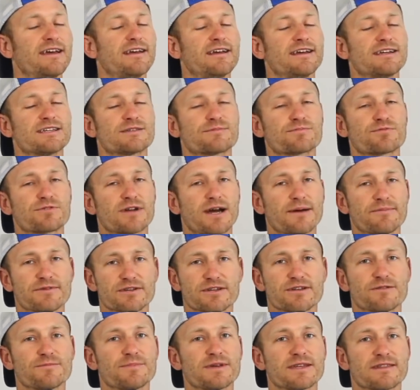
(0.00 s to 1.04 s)
is probably
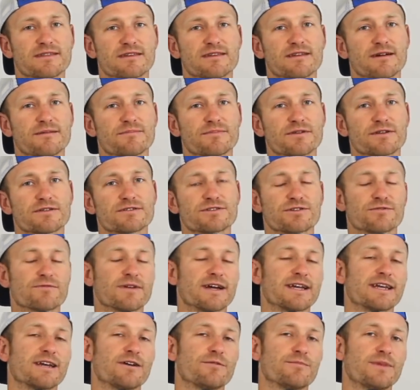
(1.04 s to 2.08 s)
going to be the number. So
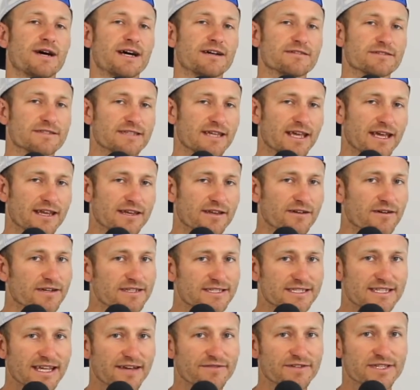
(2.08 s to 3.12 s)
right now, Miles and Andy are at
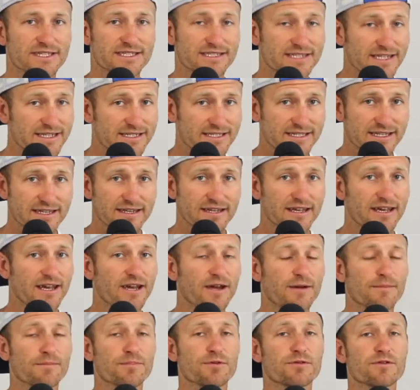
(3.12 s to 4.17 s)
760
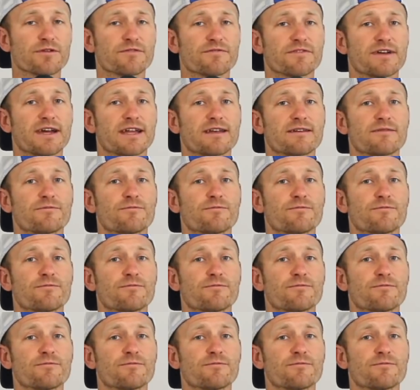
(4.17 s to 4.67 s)
per event,